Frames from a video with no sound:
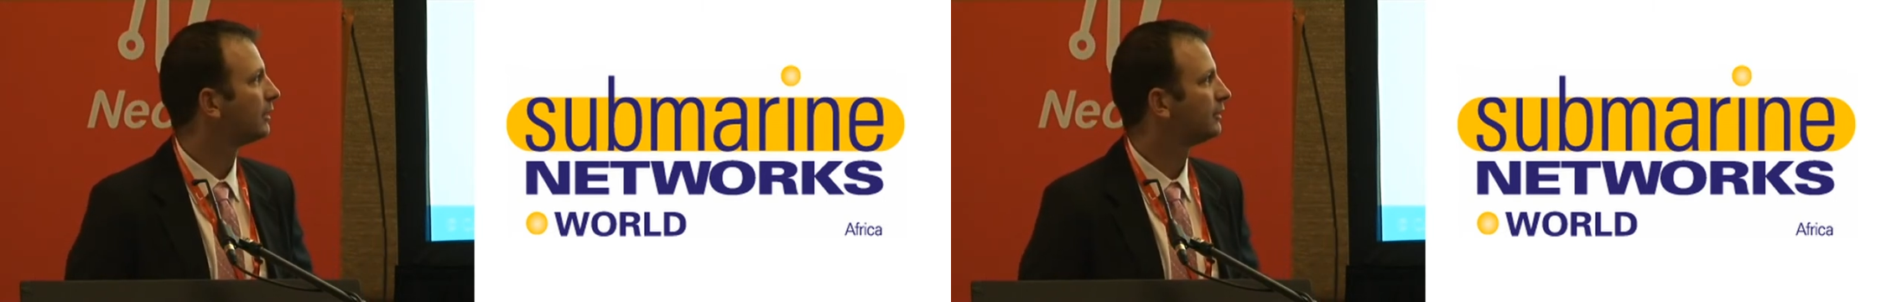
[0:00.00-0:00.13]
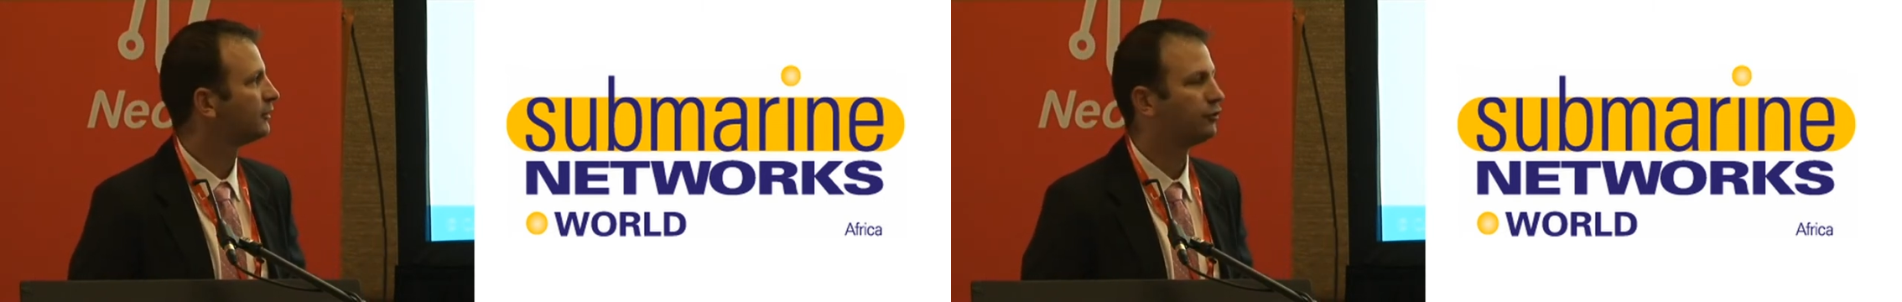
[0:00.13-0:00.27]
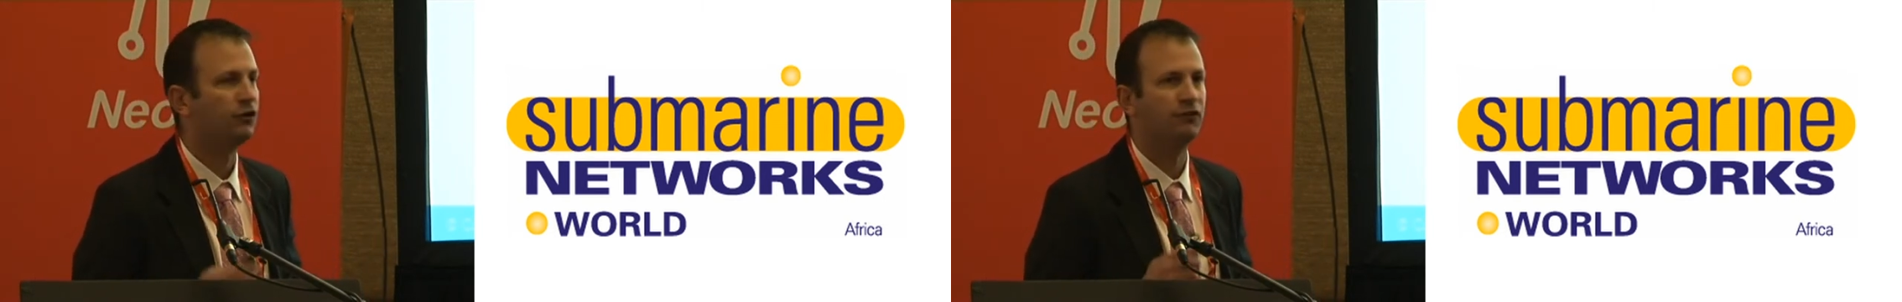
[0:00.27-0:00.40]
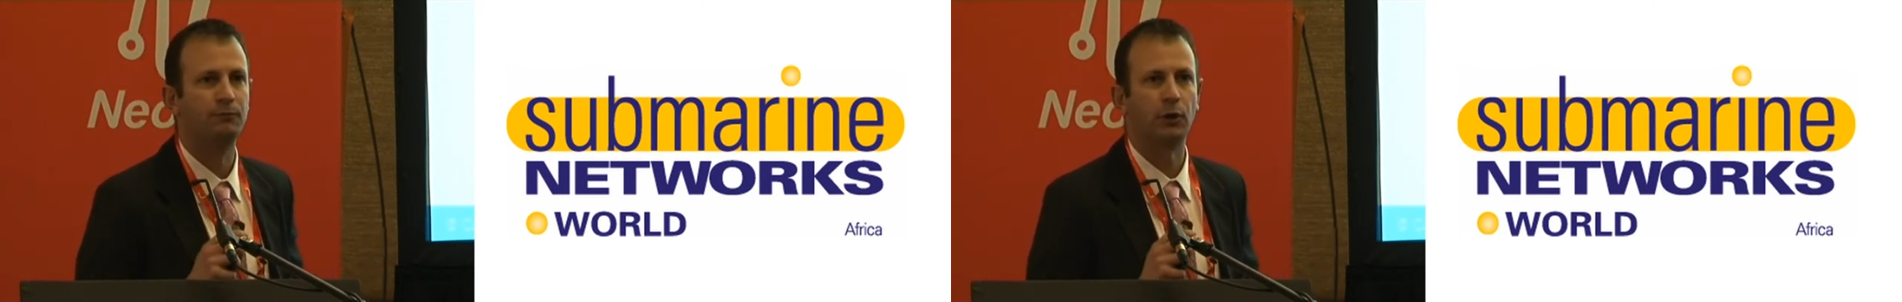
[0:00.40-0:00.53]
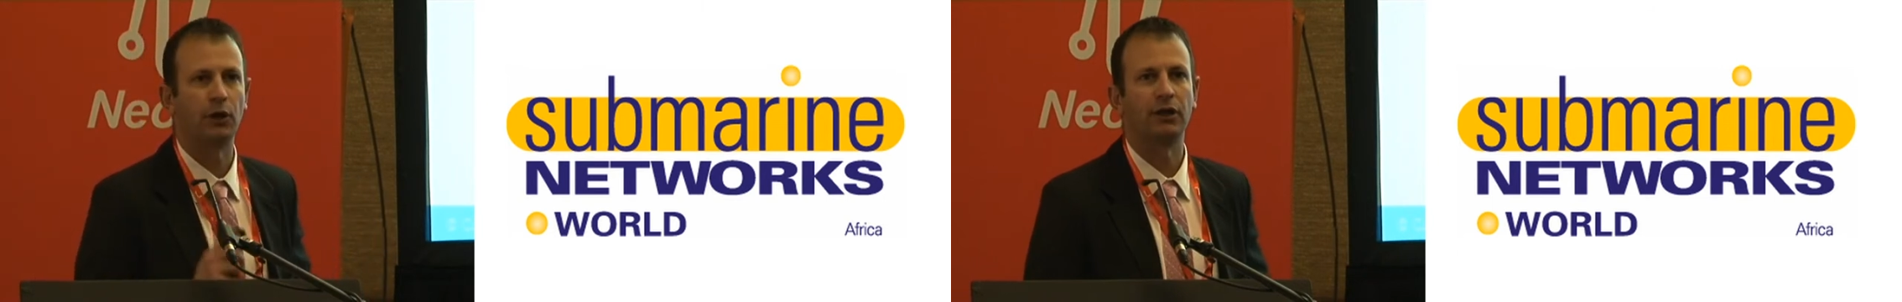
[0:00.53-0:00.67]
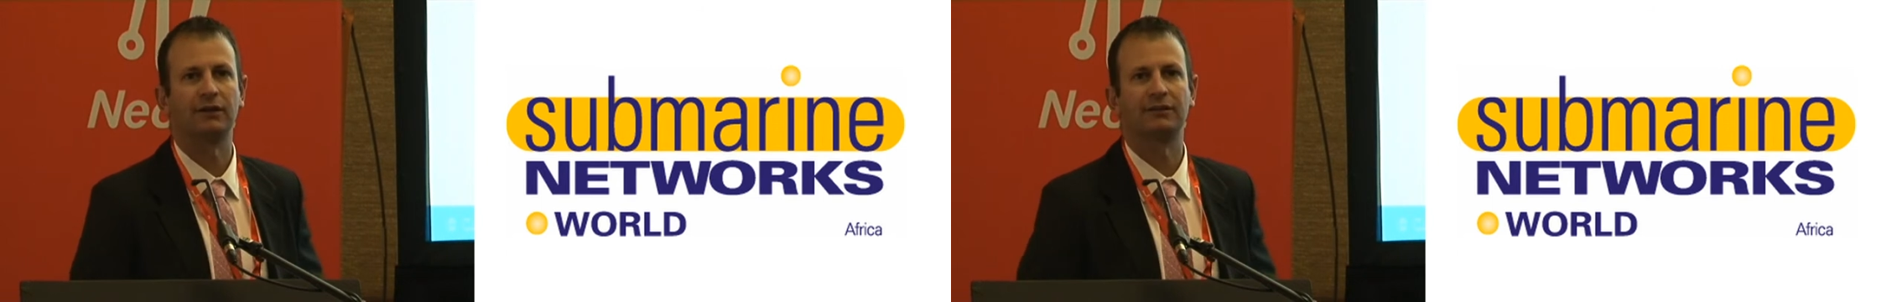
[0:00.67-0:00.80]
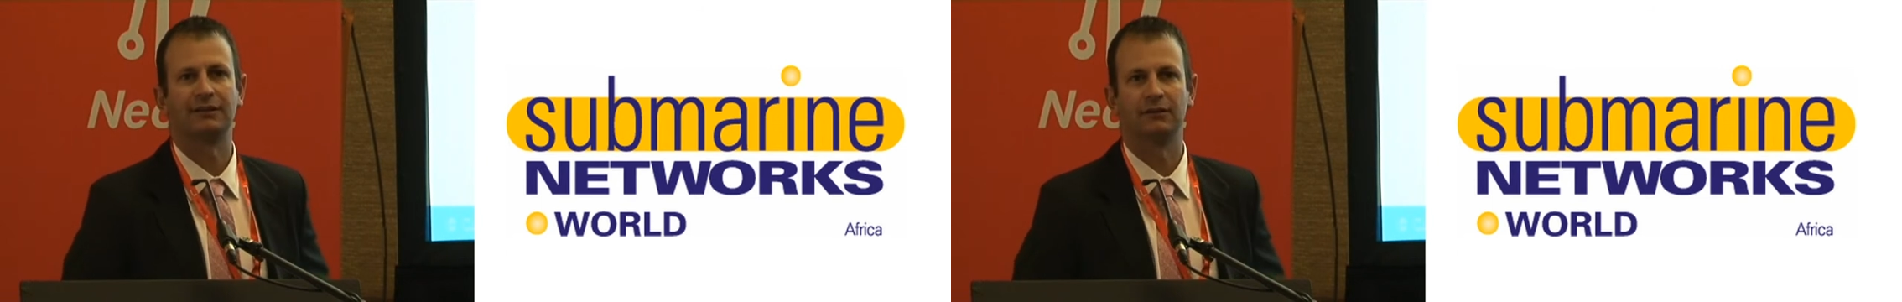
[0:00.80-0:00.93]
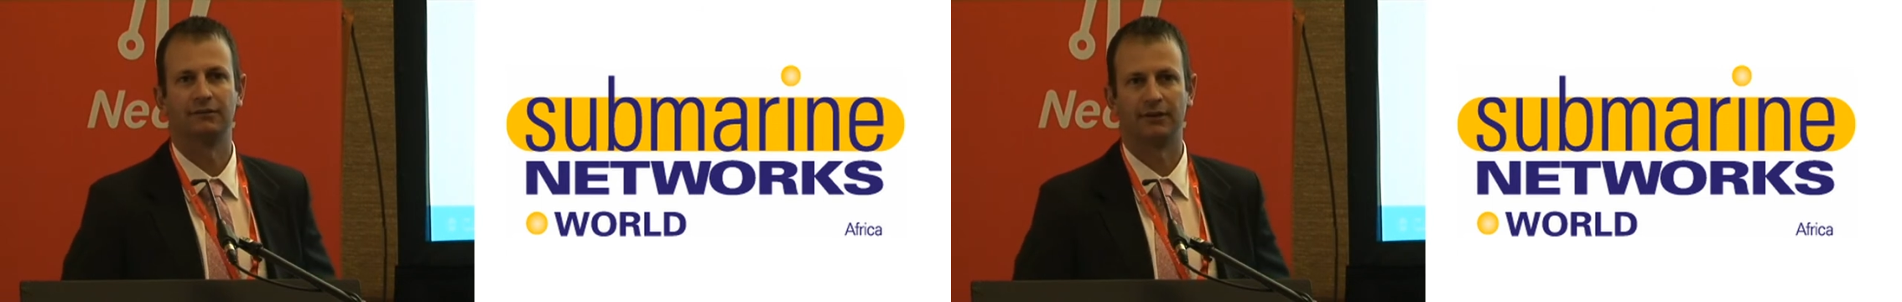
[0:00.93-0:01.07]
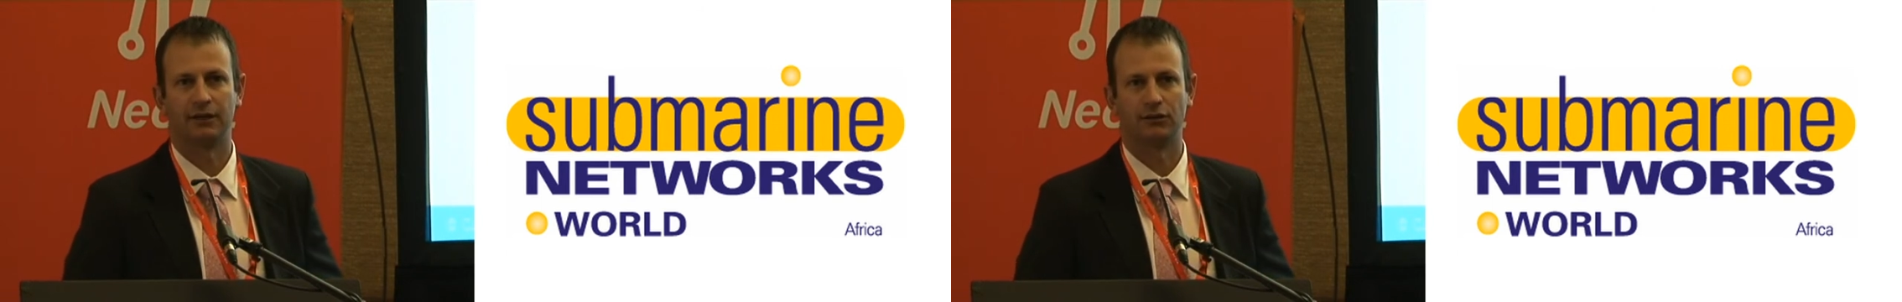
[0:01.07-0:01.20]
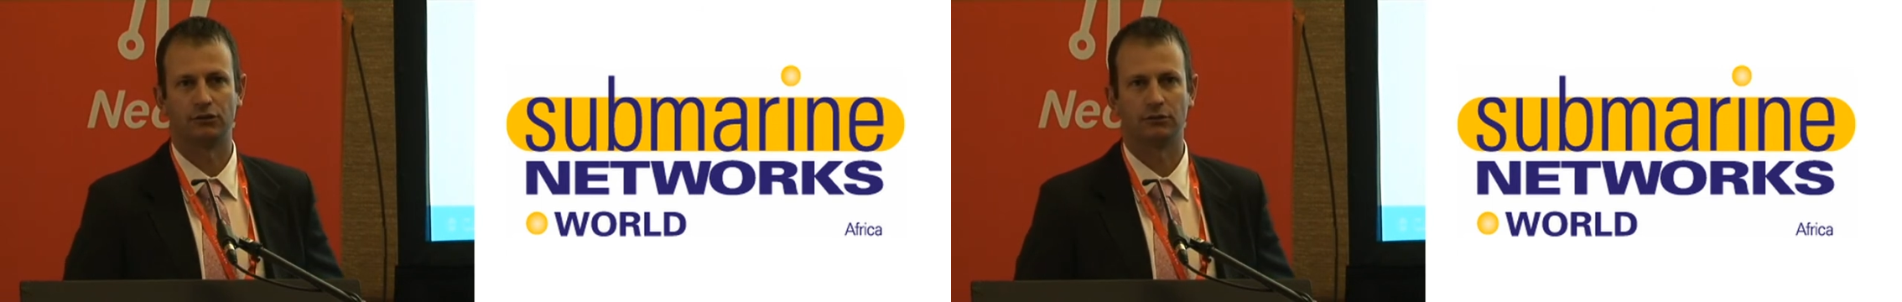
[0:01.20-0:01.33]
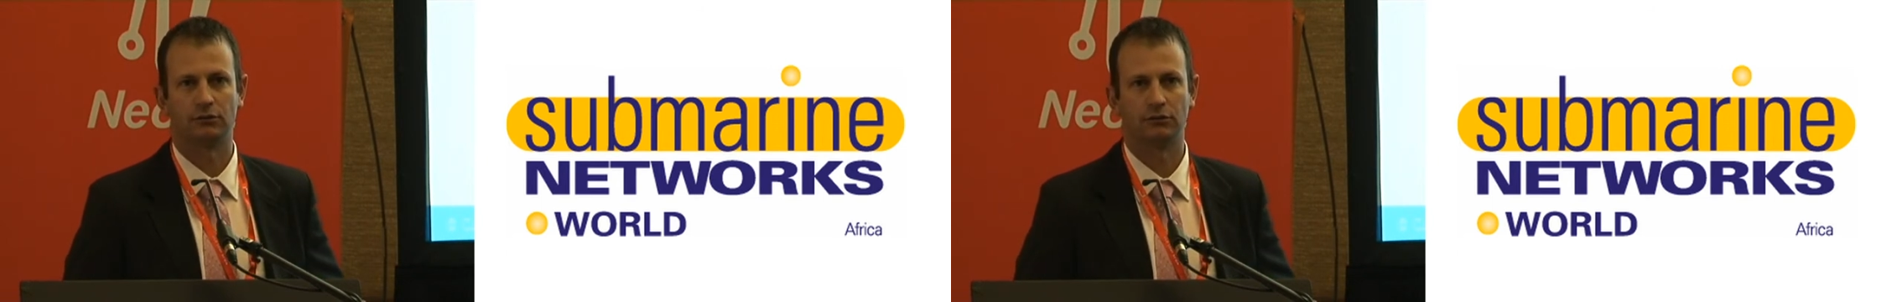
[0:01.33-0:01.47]
is through product
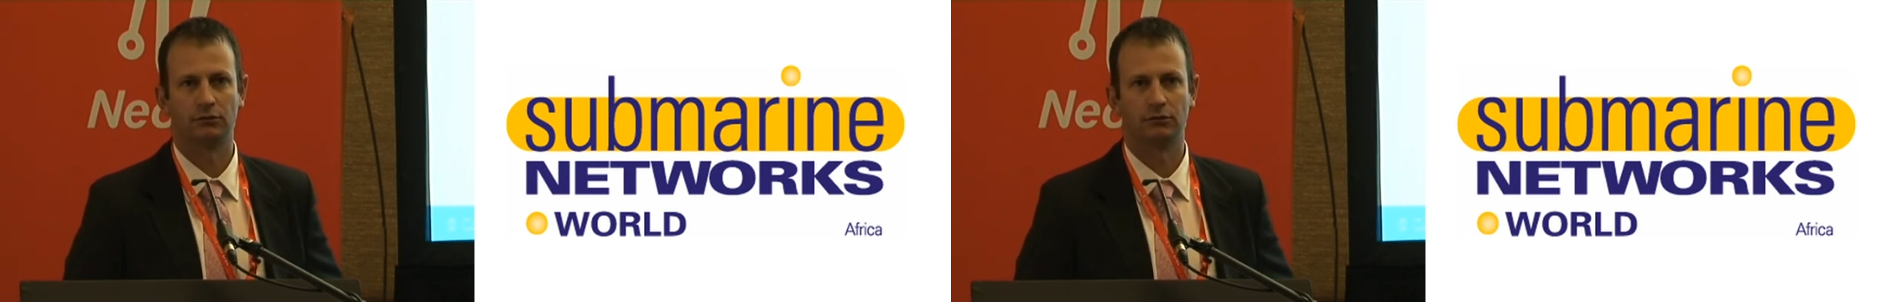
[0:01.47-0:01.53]
innovation.